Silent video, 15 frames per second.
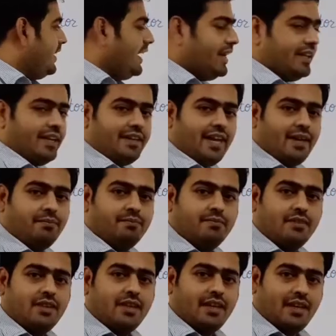at that
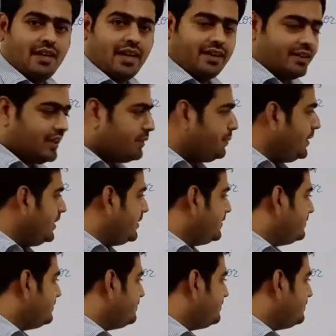time electric field